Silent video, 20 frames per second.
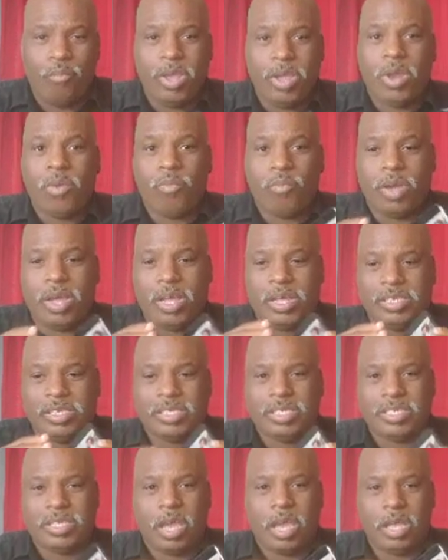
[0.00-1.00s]
I really
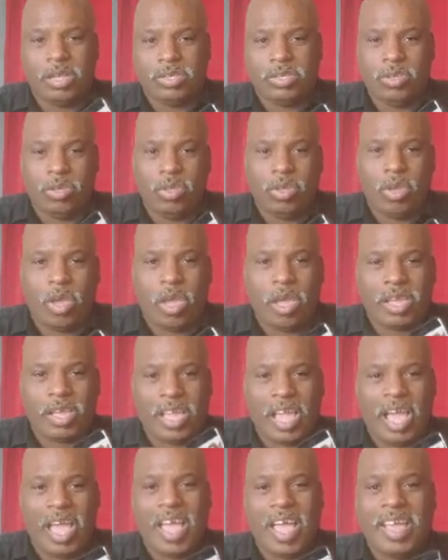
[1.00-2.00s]
want to talk to
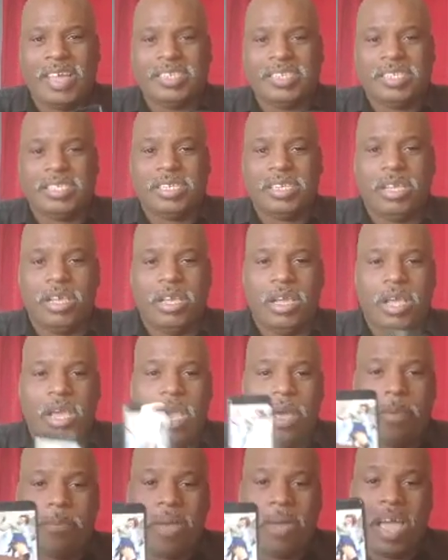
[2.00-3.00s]
y'all guys
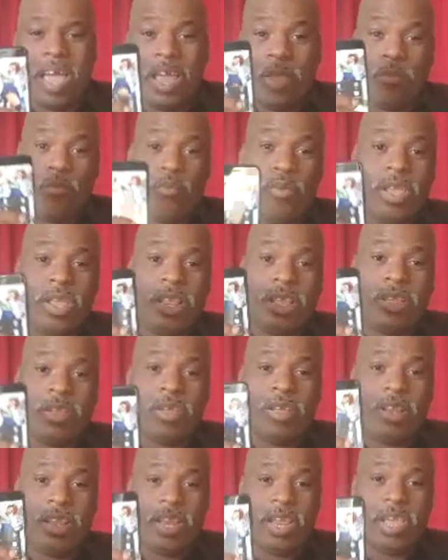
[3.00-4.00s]
about a
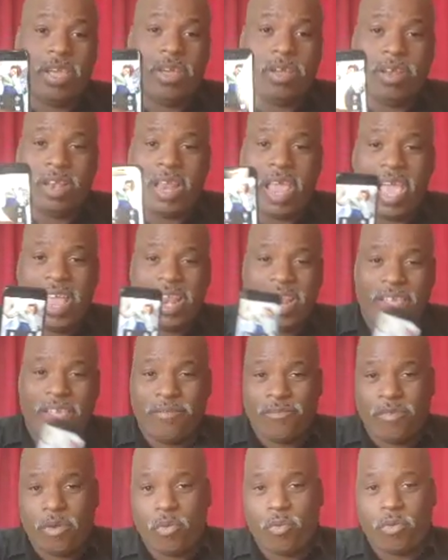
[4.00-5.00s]
really good deal
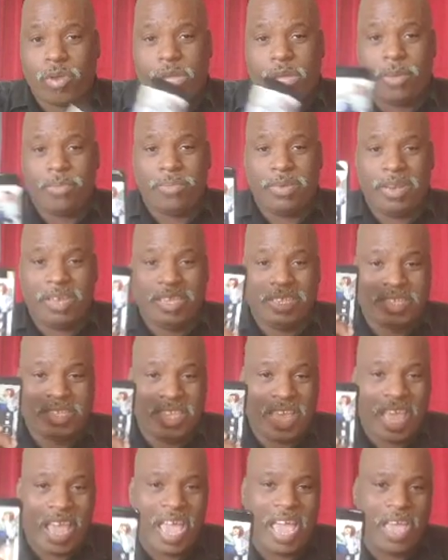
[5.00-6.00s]
that the phone
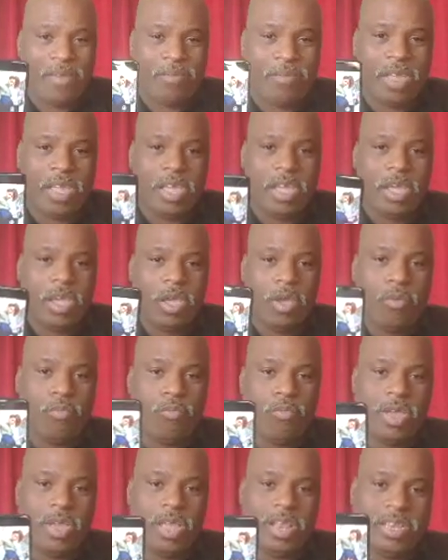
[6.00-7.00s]
companies having
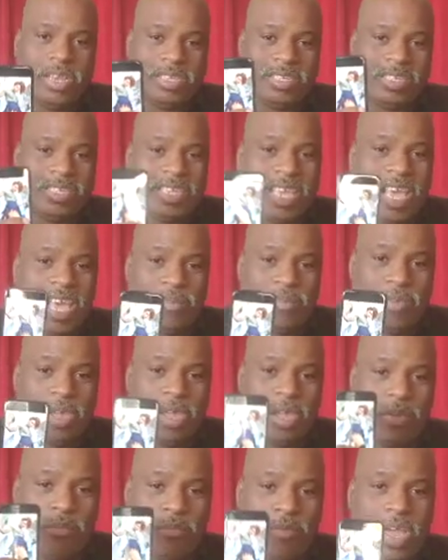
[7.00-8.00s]
with the
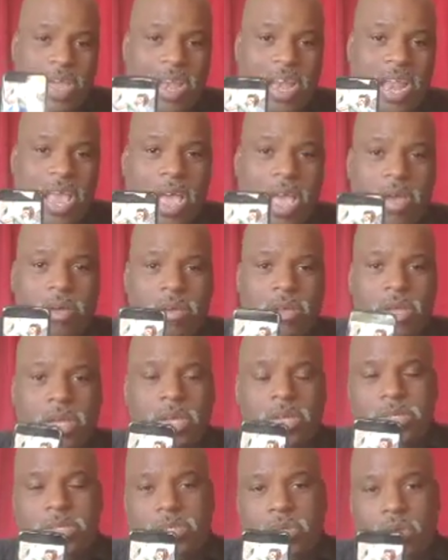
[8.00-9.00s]
7 right now.
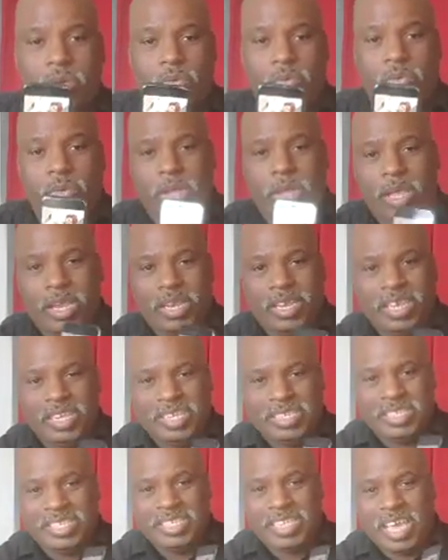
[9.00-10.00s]
So
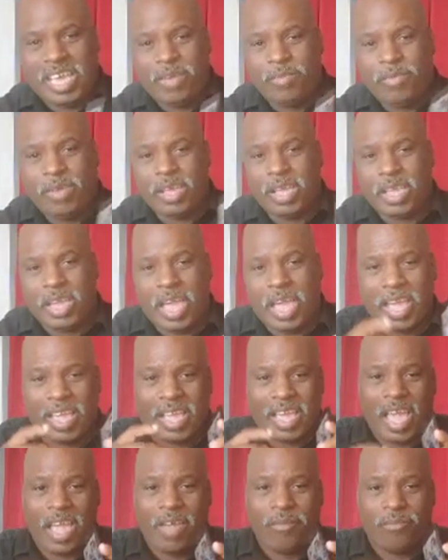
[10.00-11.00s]
this 7
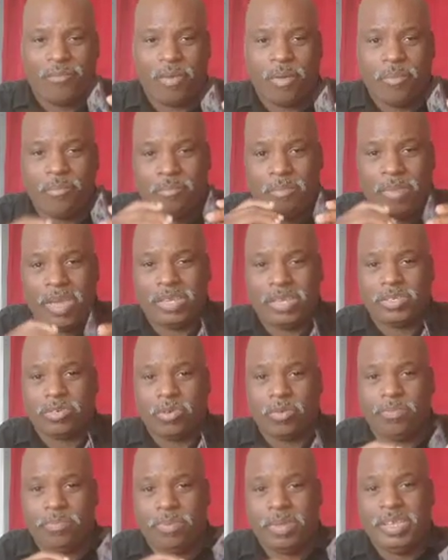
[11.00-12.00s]
I got from
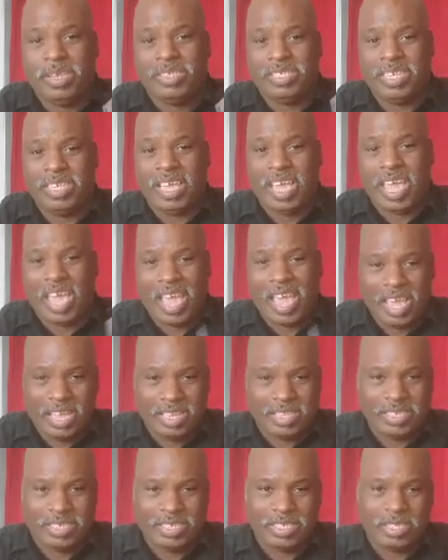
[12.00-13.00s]
Metro
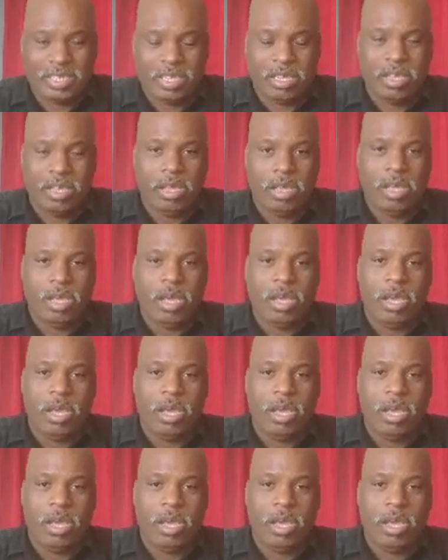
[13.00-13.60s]
PCS.